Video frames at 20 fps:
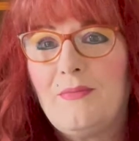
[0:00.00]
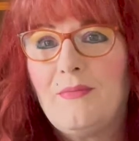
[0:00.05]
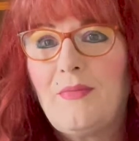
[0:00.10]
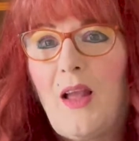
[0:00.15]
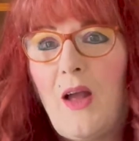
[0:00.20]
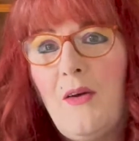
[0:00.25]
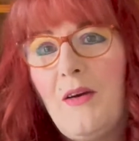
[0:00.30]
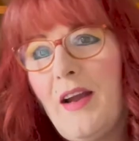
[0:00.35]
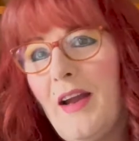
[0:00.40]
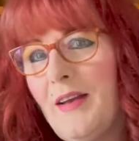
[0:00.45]

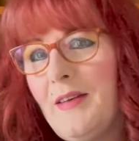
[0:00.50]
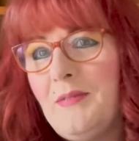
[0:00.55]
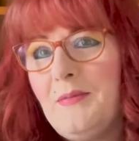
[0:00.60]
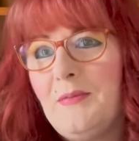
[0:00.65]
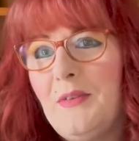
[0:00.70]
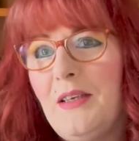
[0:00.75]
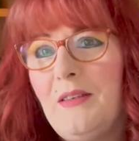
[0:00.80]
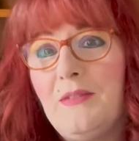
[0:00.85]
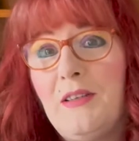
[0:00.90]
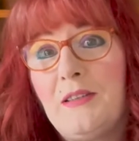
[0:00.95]
Okay,
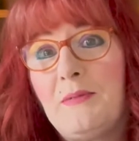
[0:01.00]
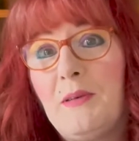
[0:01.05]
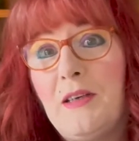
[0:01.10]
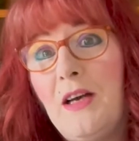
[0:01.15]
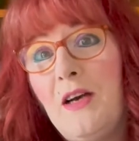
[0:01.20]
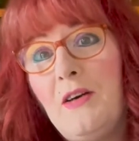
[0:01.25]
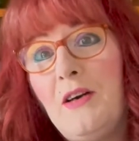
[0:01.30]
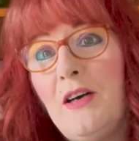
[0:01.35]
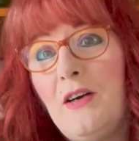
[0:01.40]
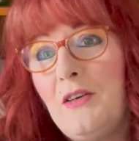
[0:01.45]
well, there's my
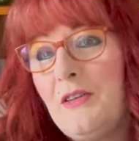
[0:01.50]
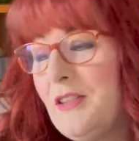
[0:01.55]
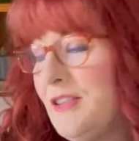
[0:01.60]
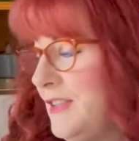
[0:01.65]
co-host.